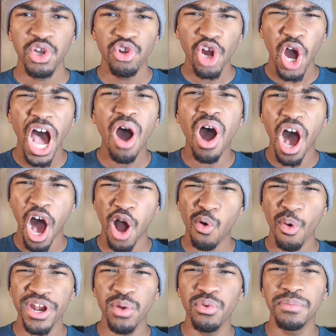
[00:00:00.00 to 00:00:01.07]
Do you know how
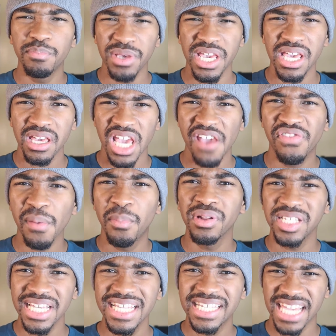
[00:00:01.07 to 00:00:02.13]
awkward it would be if the
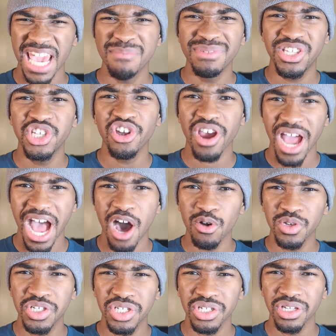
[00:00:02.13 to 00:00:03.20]
police came into your
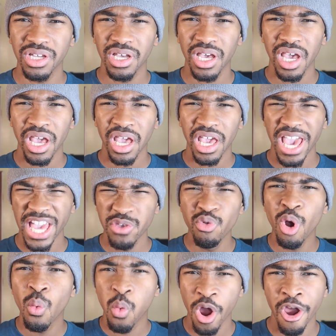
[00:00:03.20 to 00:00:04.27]
house and
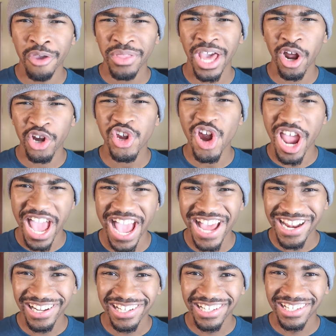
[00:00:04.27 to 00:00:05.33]
you were wearing that on your head?